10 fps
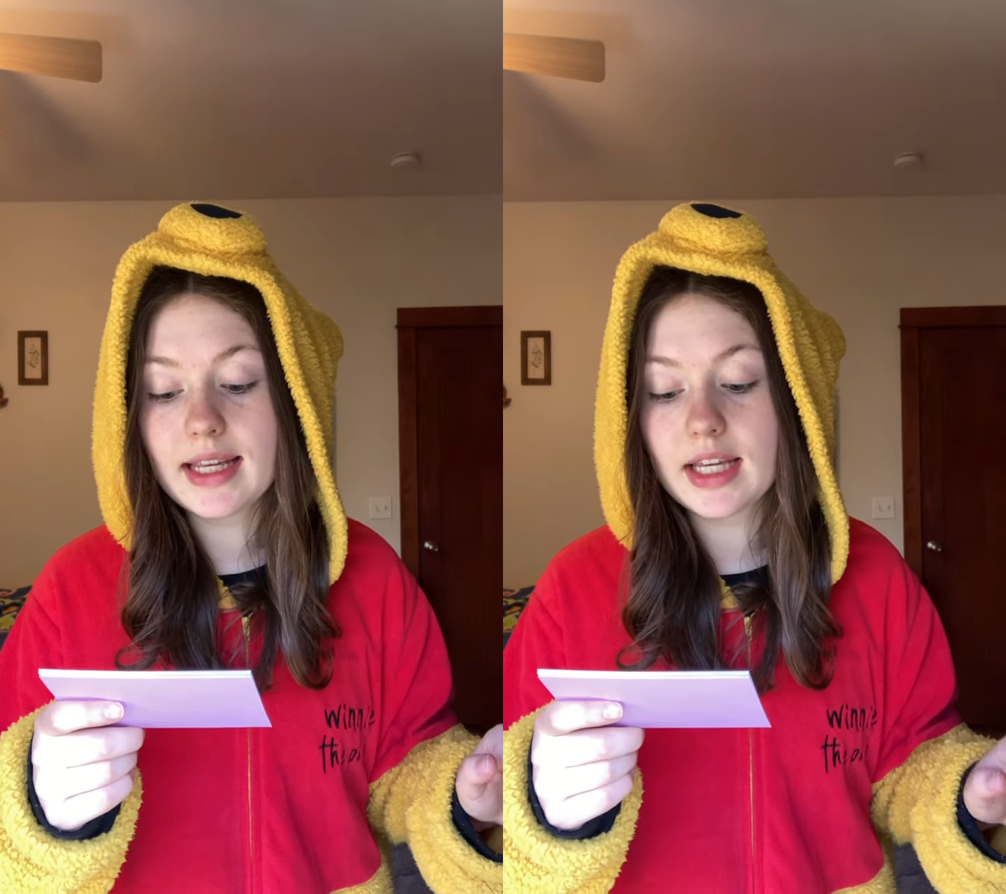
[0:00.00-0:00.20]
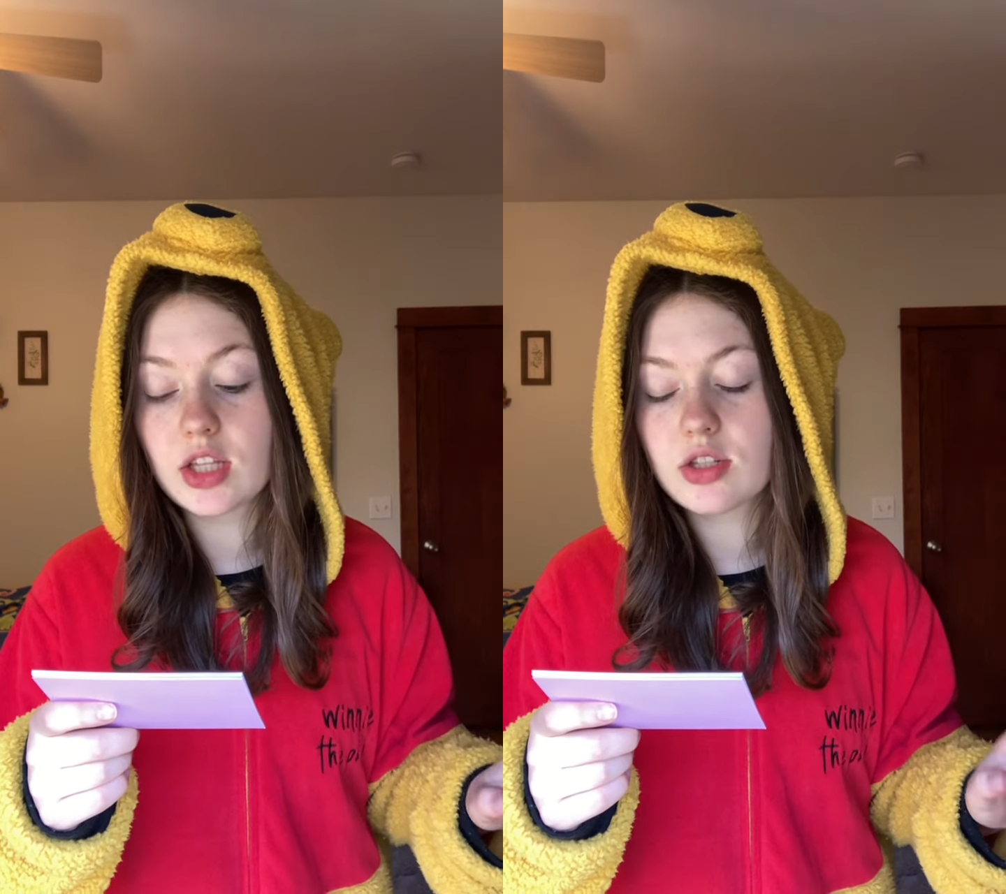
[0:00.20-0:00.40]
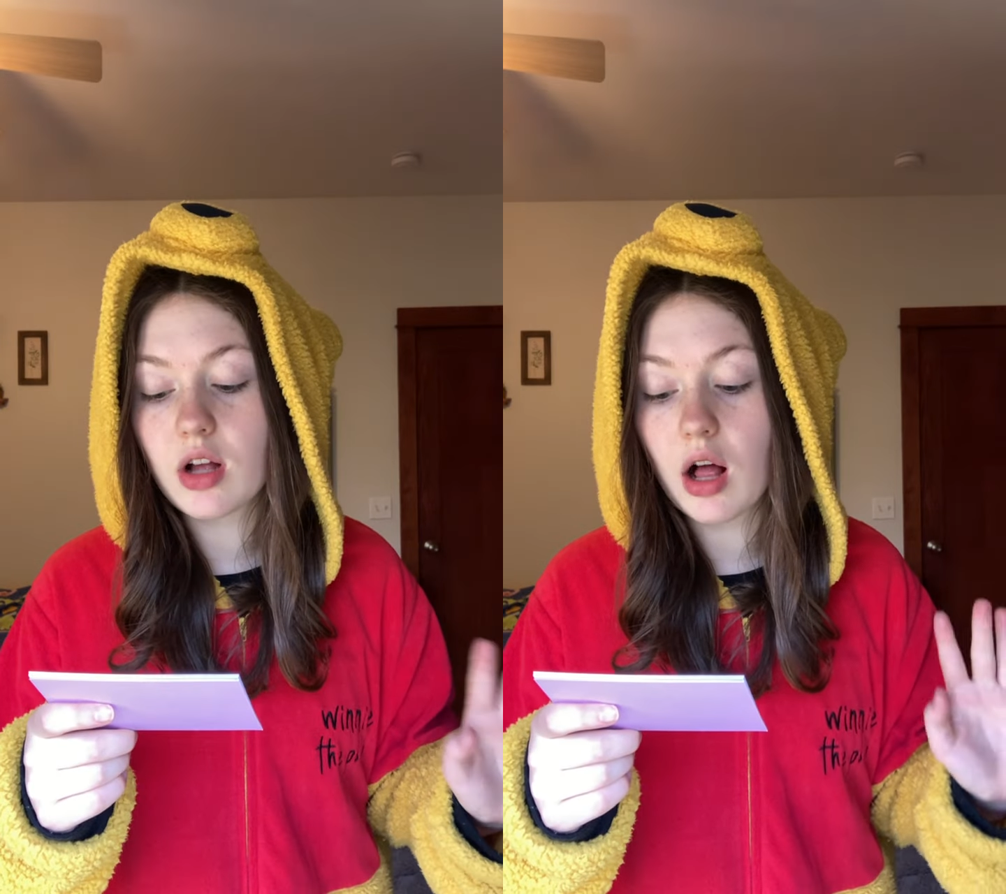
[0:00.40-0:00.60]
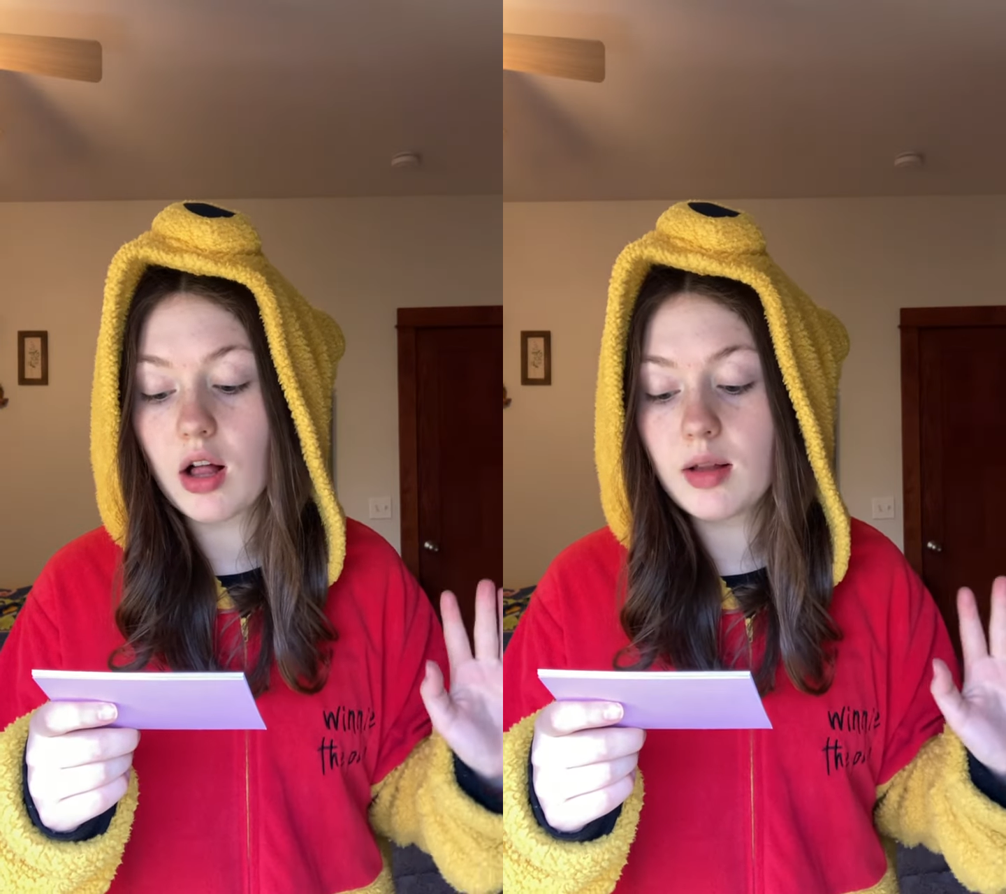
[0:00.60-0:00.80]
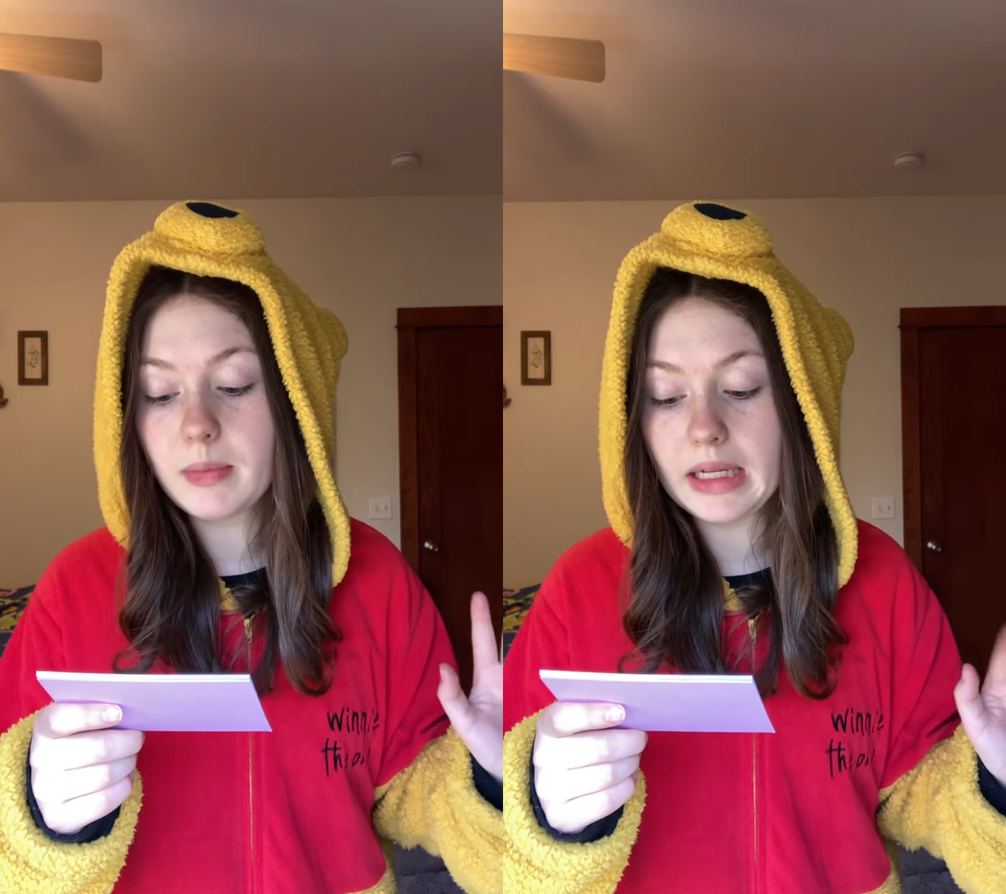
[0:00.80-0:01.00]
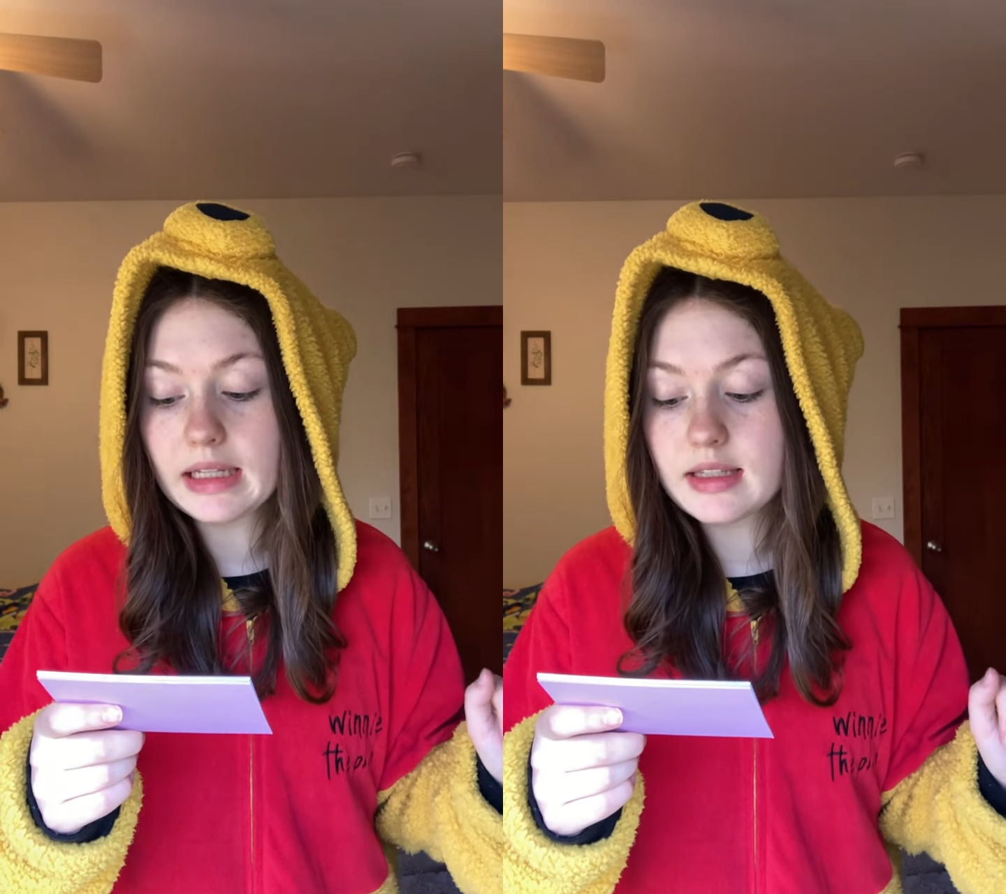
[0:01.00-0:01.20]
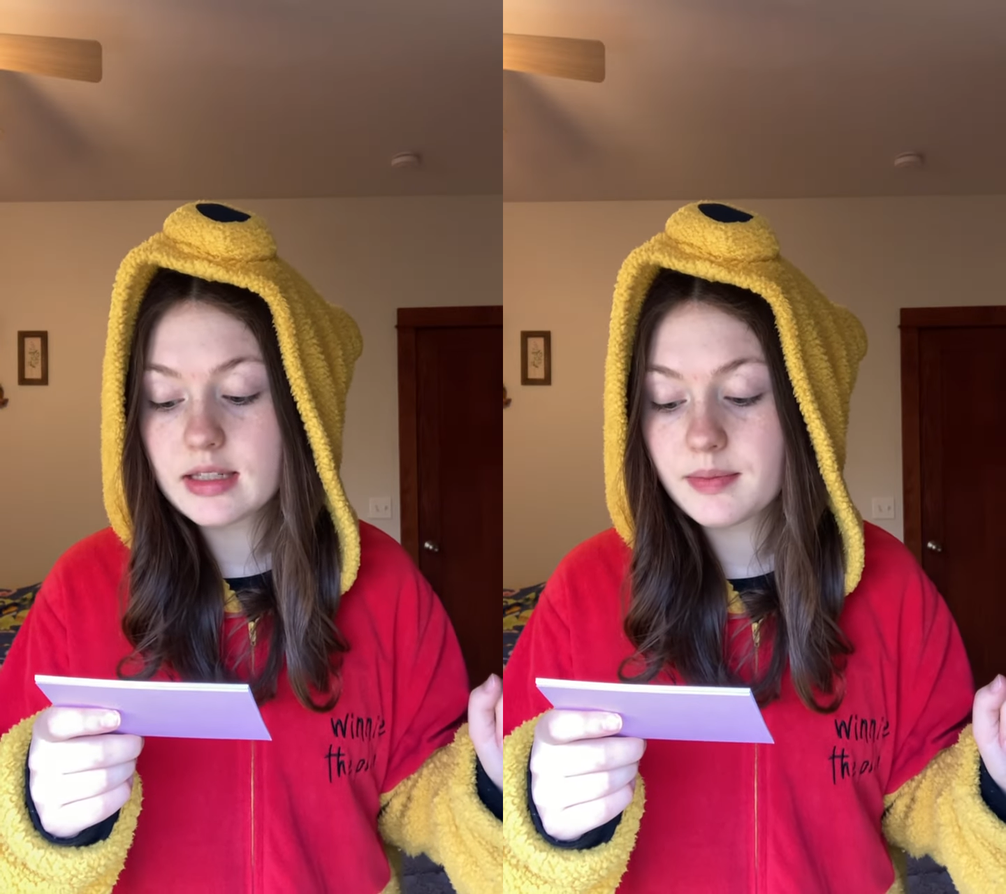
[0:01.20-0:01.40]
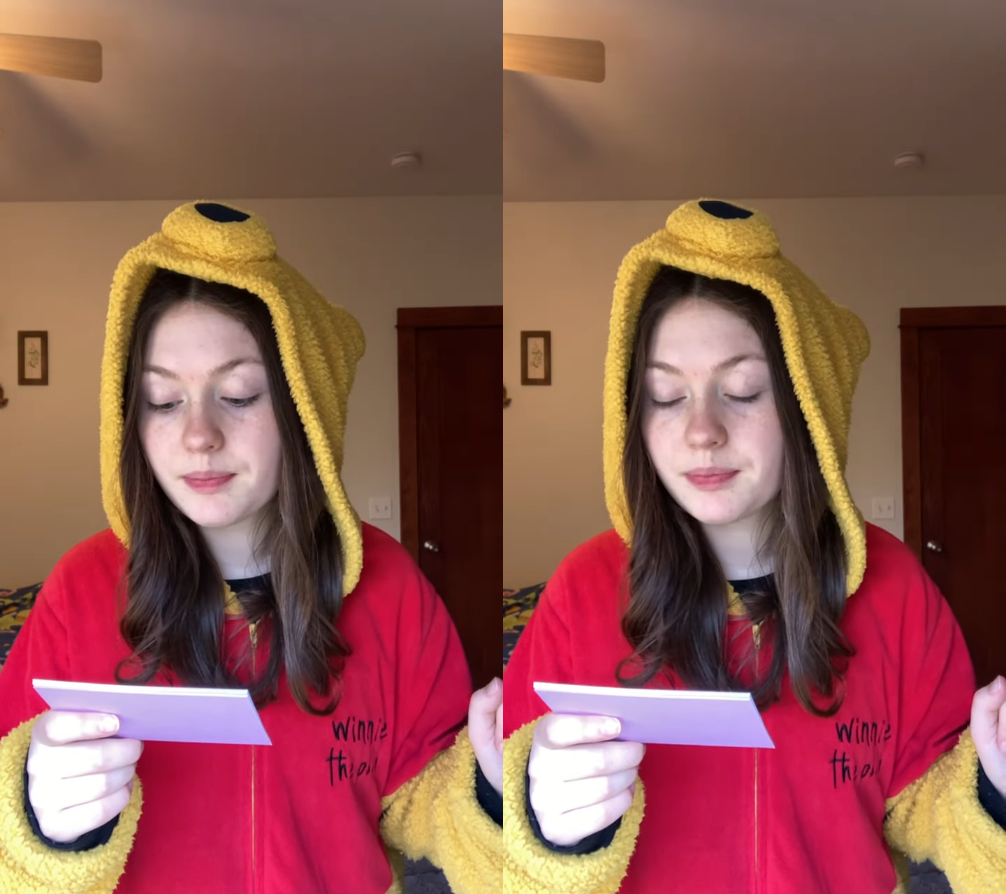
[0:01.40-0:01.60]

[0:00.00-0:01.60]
eat all meat.